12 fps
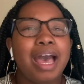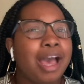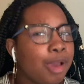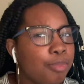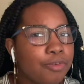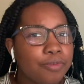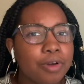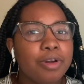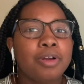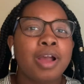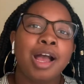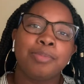I
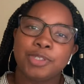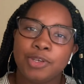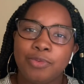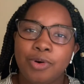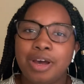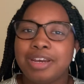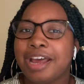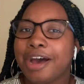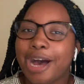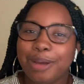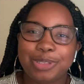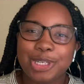prefer option 1, not
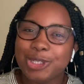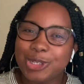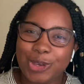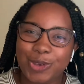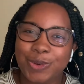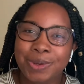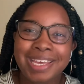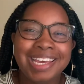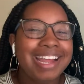option 2.